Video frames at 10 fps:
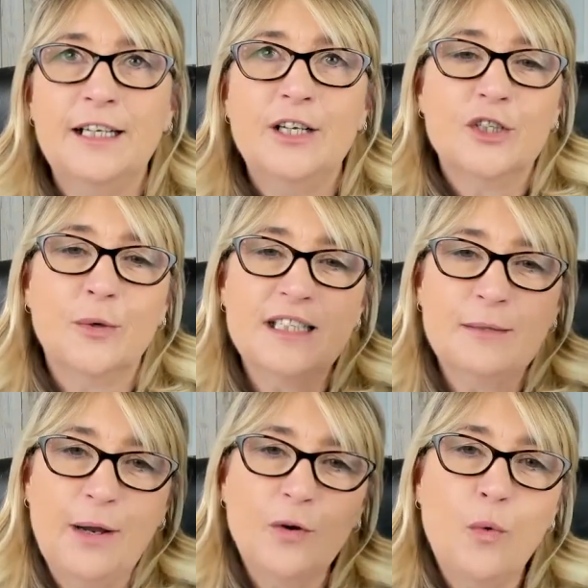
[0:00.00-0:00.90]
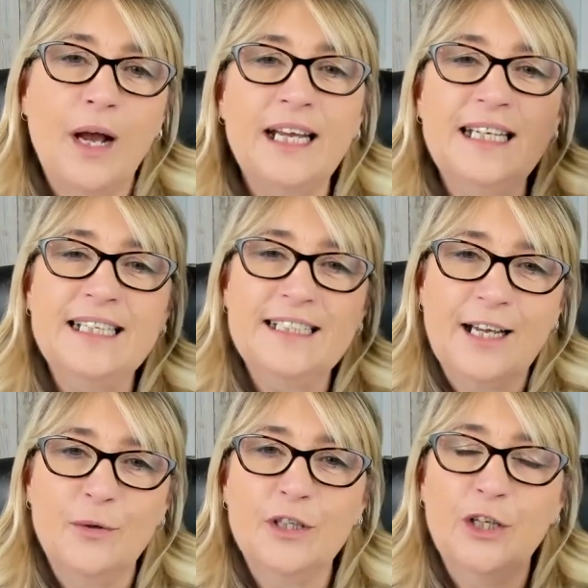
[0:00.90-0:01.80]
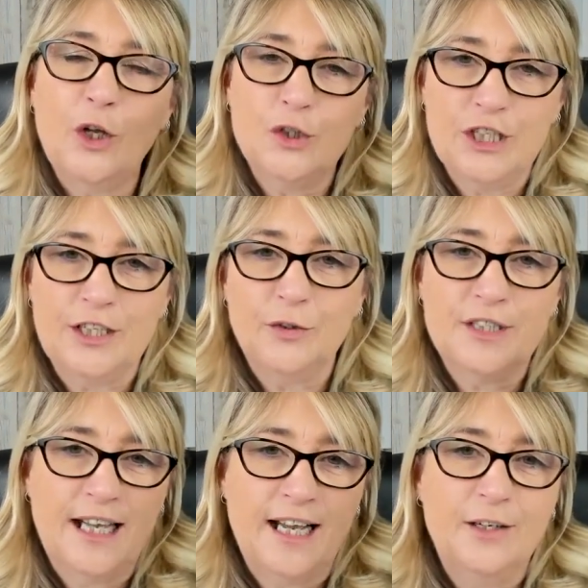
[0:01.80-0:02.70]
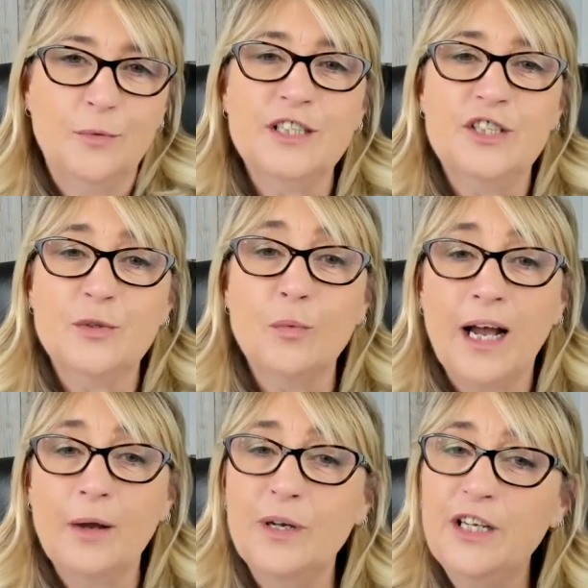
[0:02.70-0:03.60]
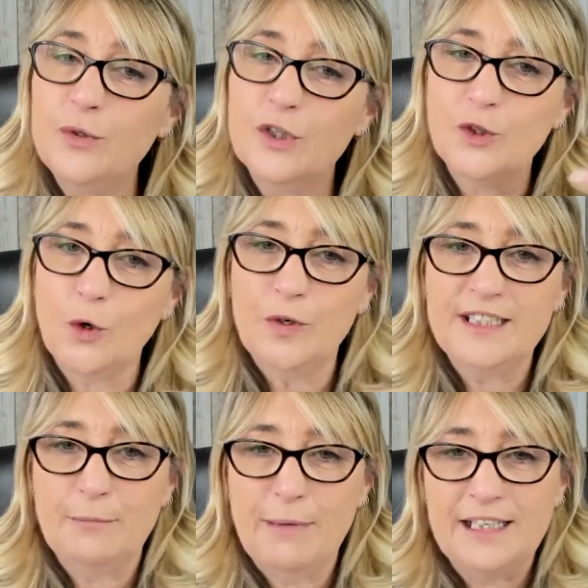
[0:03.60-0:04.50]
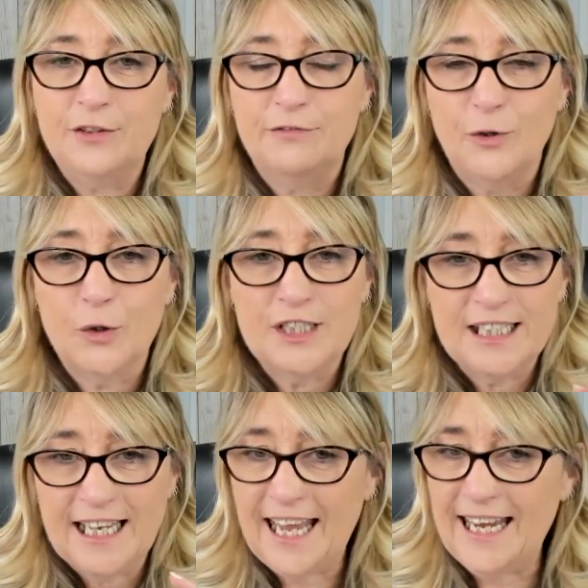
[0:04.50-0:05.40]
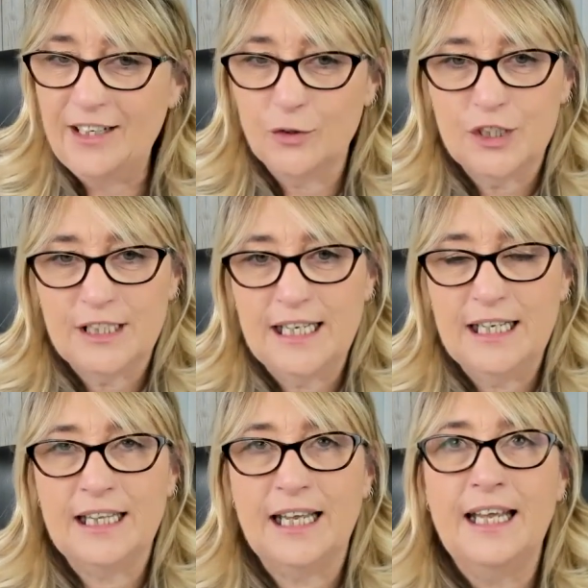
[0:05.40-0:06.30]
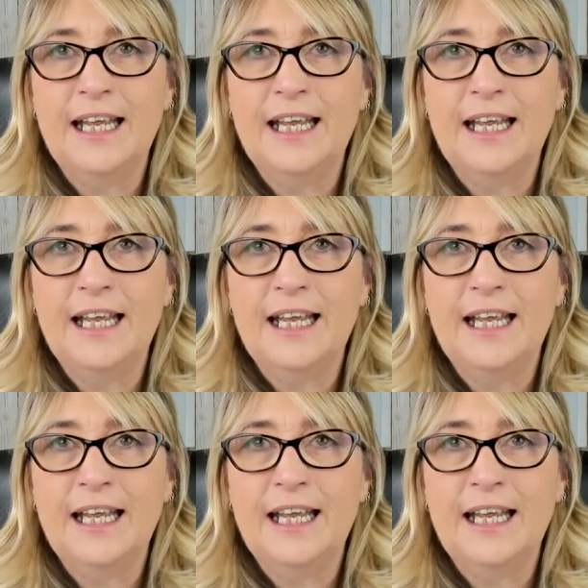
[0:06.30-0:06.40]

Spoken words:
So it's about quietening down the logical side, which is why we use stories and metaphors to get in underneath it,